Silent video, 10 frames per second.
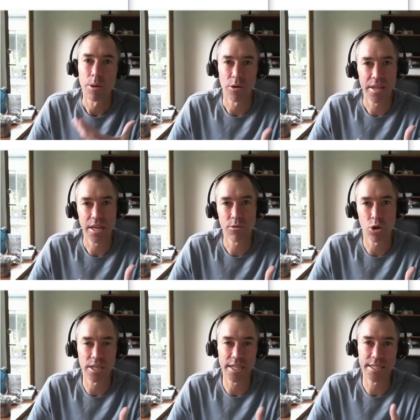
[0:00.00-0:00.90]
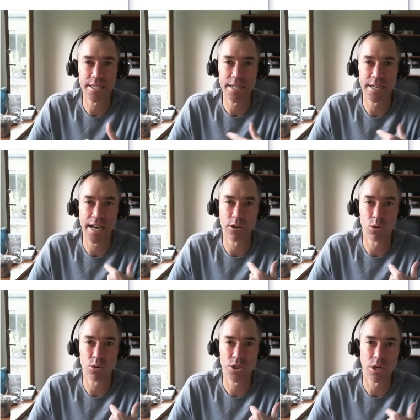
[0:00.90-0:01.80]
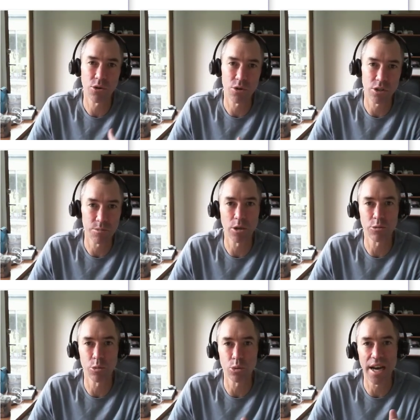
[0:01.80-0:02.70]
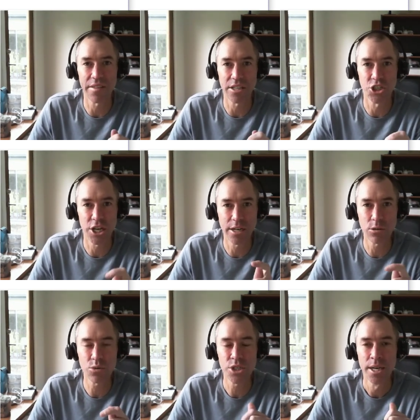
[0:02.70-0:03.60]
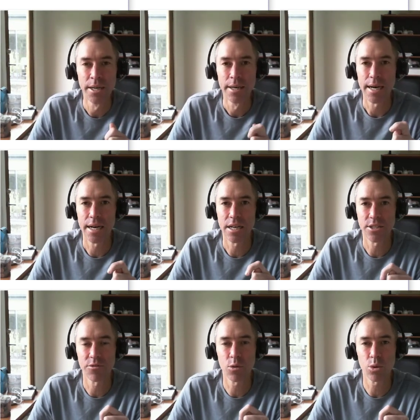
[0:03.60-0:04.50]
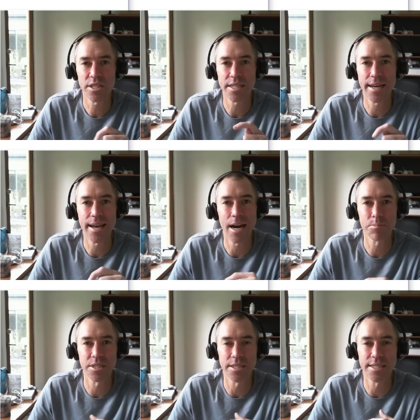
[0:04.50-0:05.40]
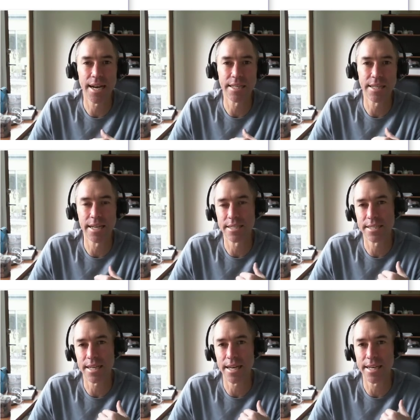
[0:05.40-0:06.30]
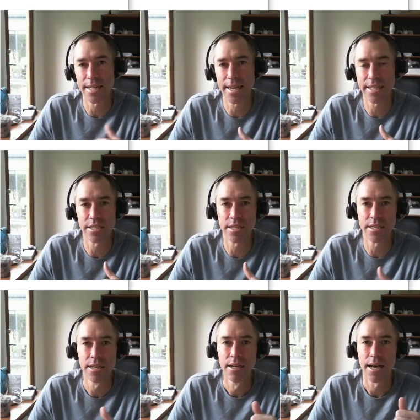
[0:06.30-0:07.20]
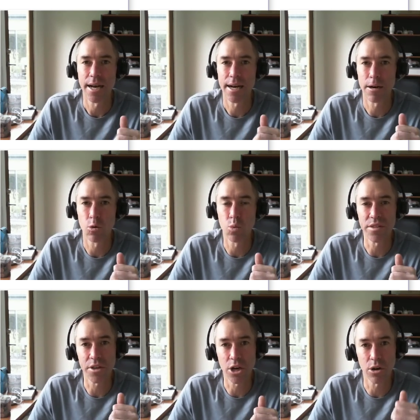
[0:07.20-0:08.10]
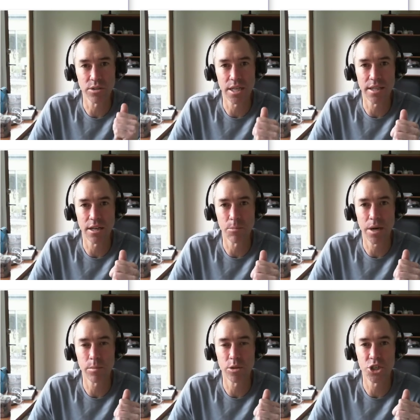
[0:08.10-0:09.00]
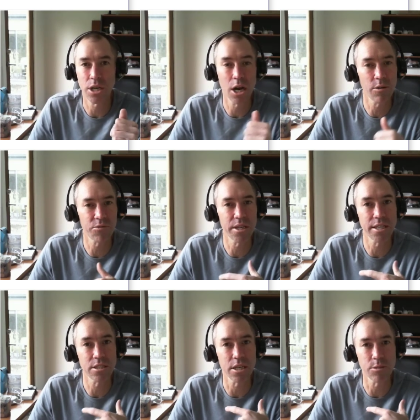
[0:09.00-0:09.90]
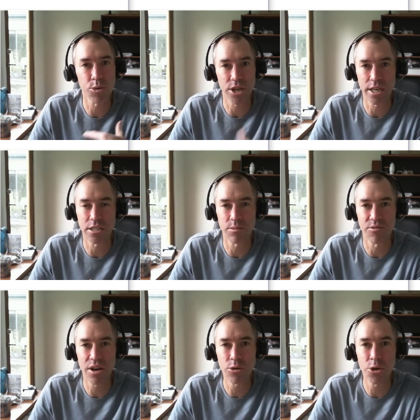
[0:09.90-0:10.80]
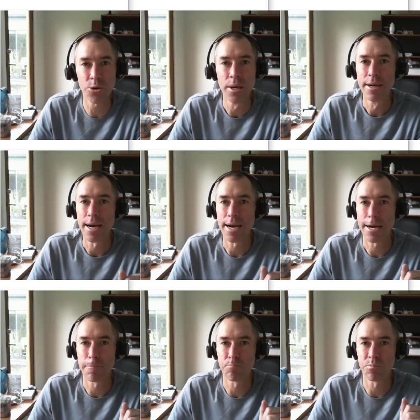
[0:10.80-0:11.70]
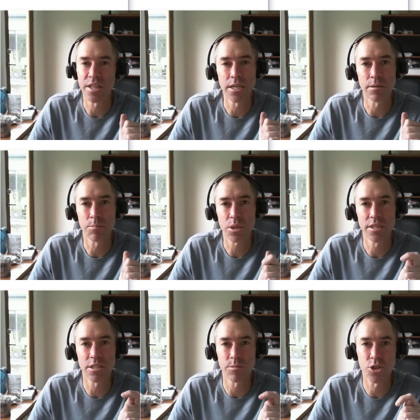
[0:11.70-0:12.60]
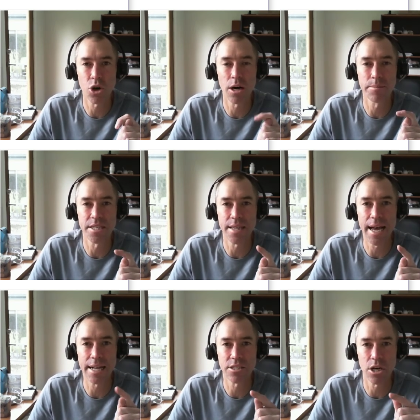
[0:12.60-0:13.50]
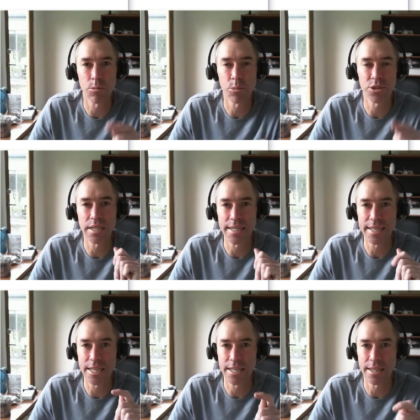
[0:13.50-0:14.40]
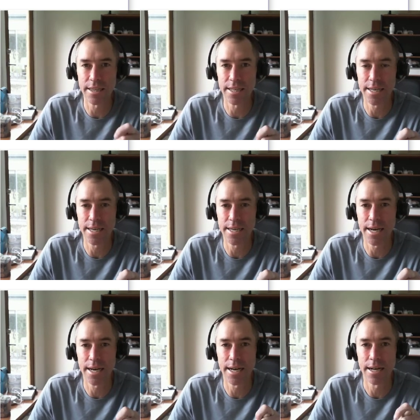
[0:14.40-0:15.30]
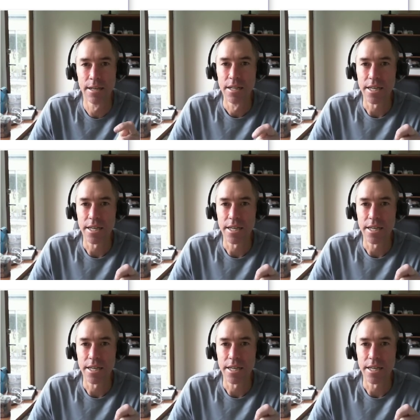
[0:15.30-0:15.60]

both here on LinkedIn and also across multiple other channels. Uh, so if you want to stay up to date and stay connected uh, with the content that I'm publishing, hopefully it's it's bringing you some value. Um, then please subscribe to that. I'll put the link in the uh,